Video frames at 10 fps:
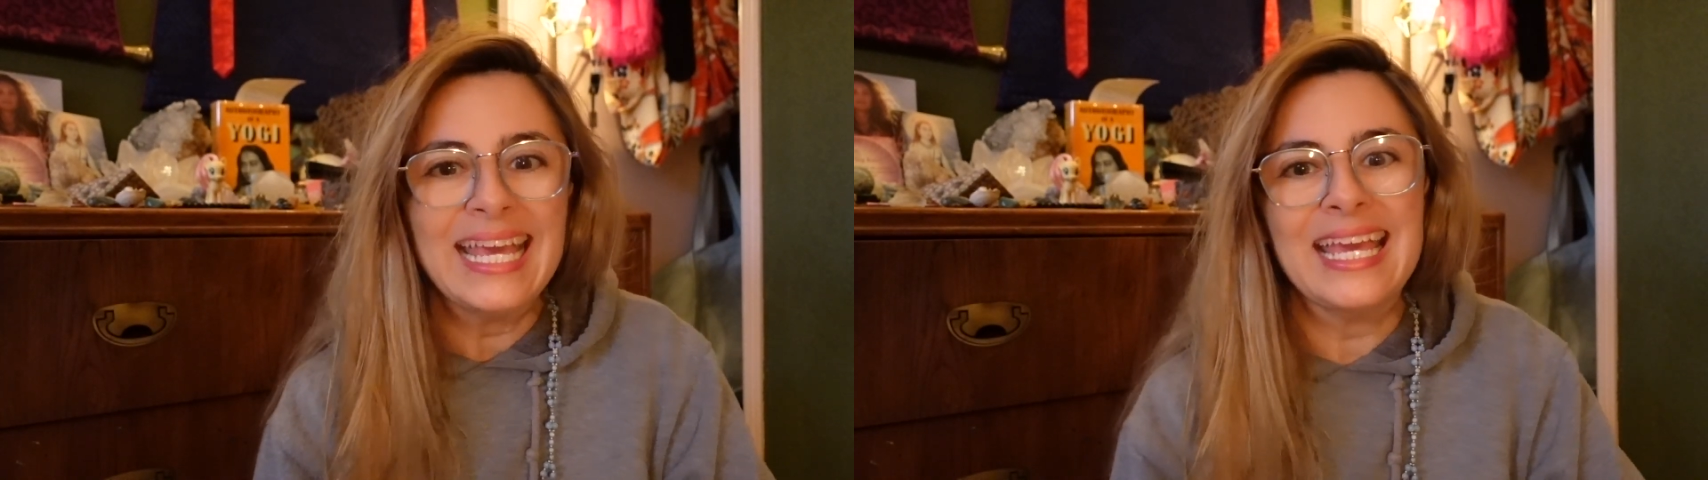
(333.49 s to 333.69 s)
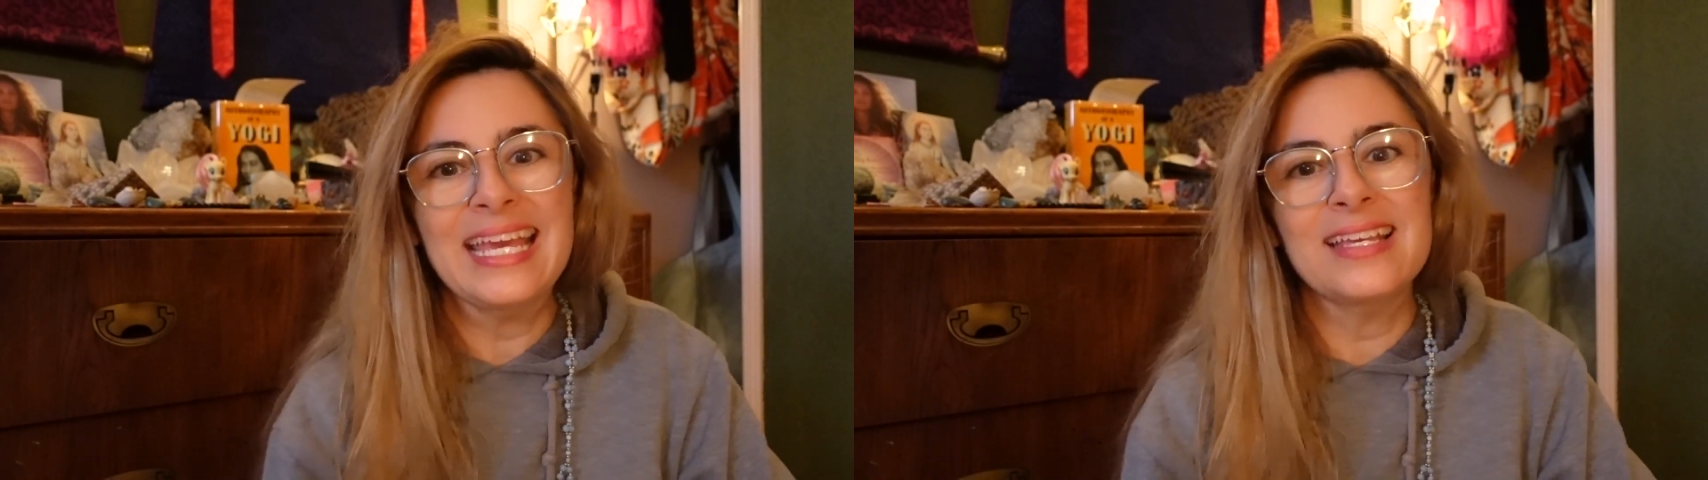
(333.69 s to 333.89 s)

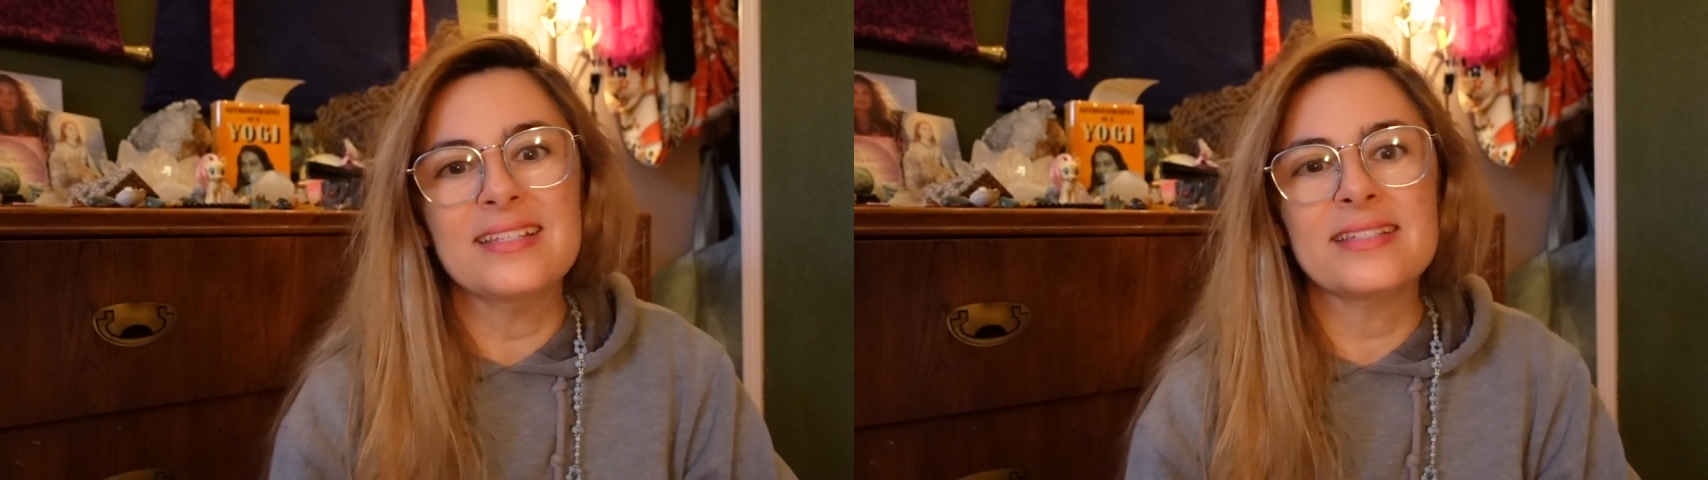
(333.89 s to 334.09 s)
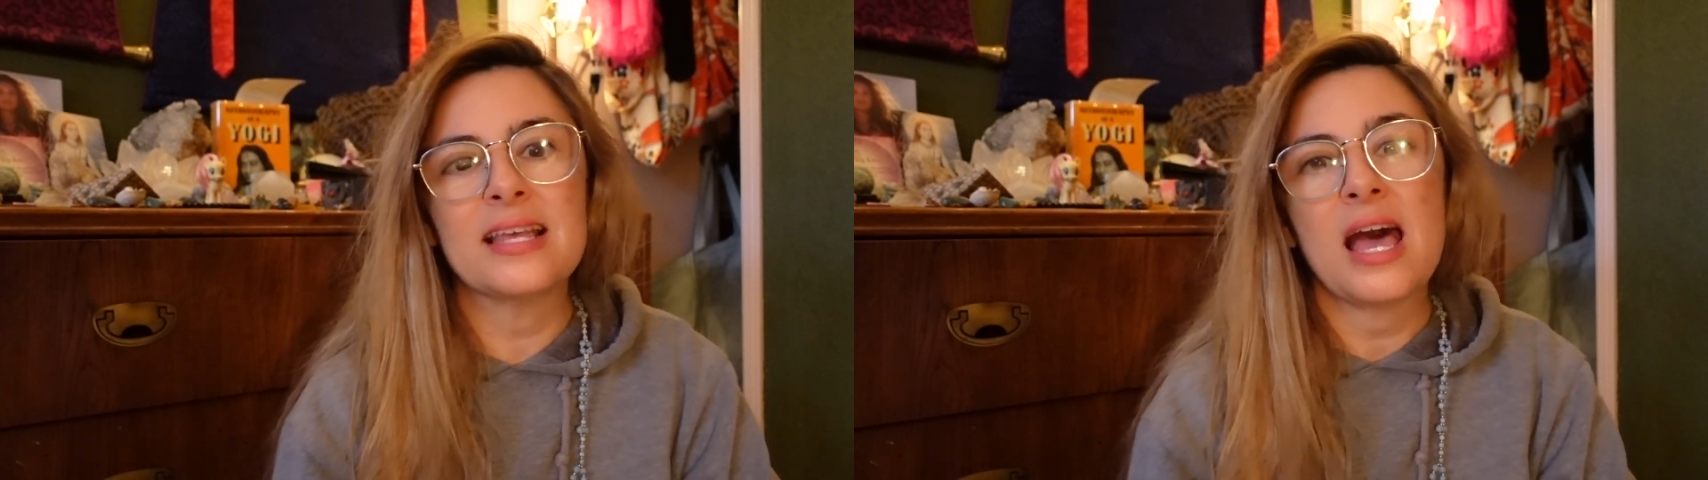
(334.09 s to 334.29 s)

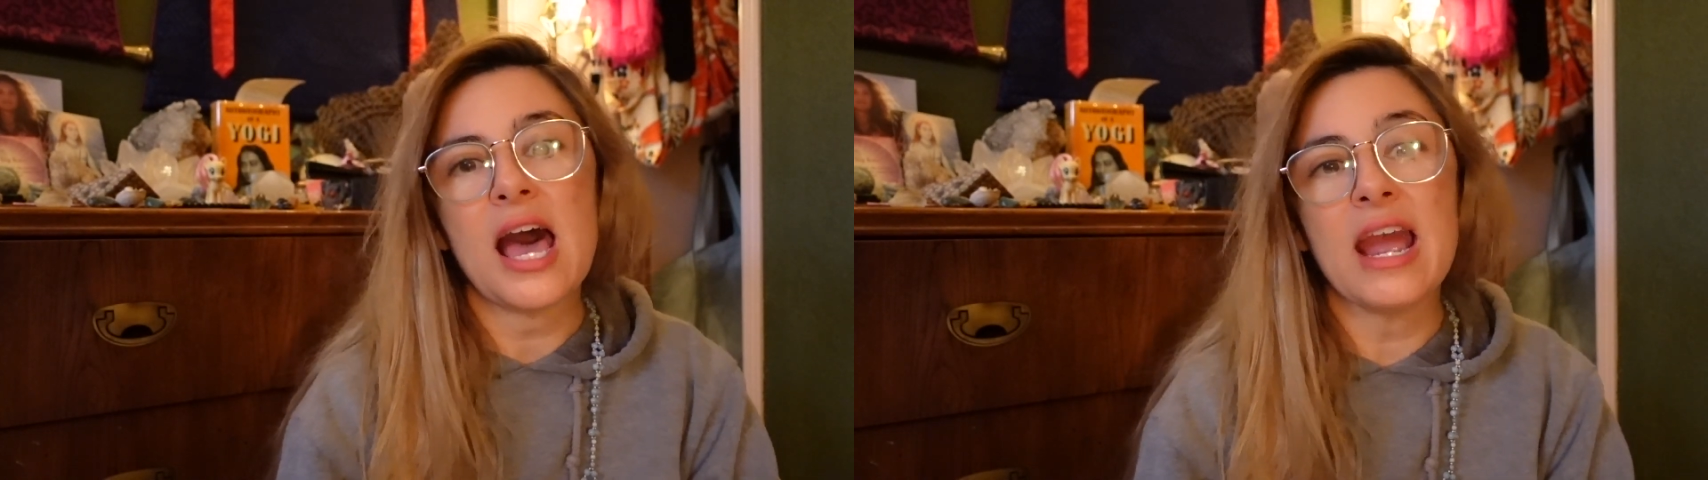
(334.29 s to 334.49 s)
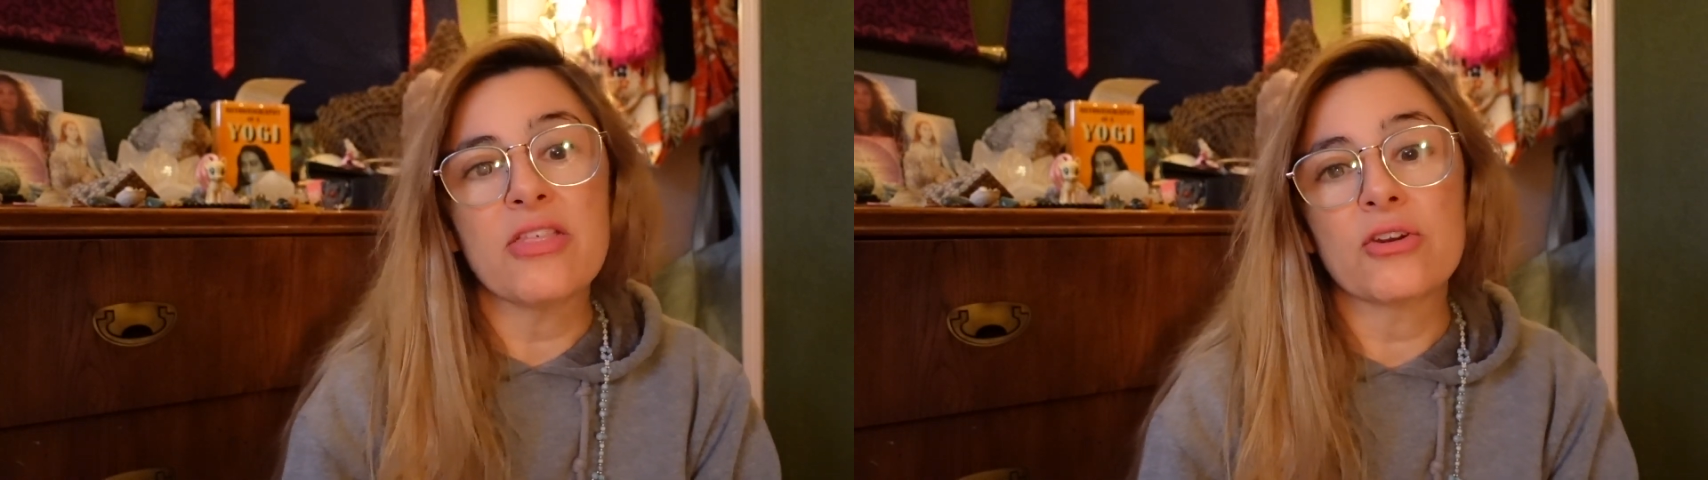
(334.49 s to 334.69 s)
is
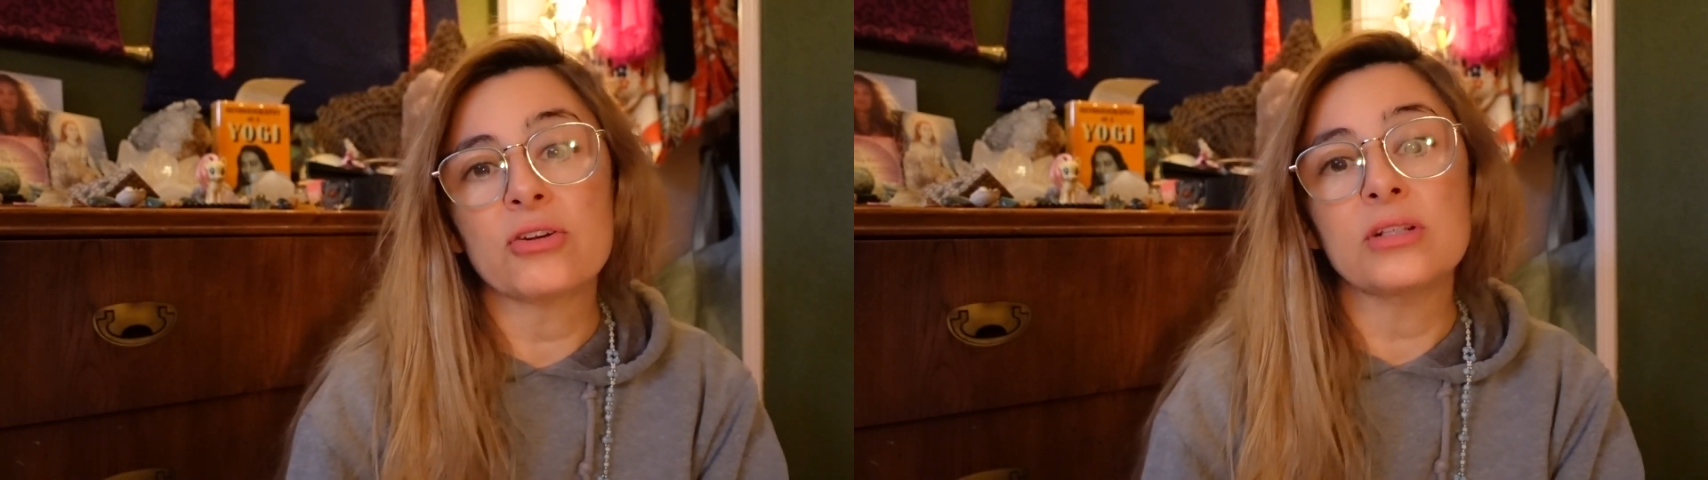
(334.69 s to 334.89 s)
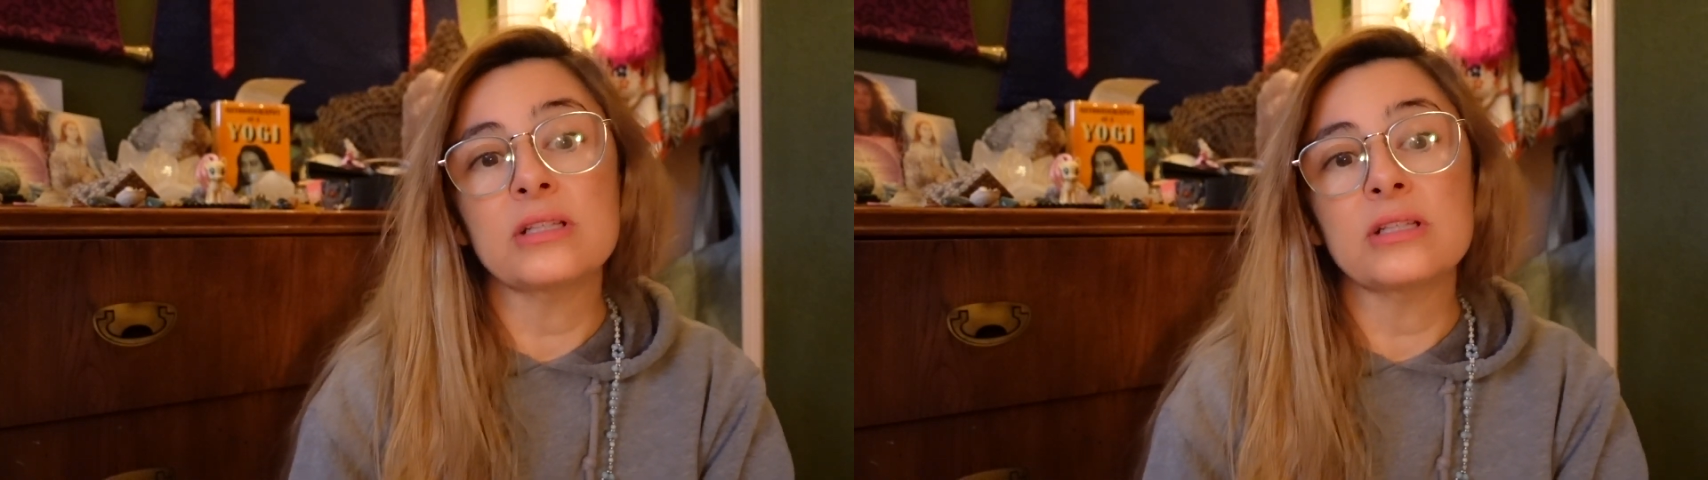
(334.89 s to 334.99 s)
either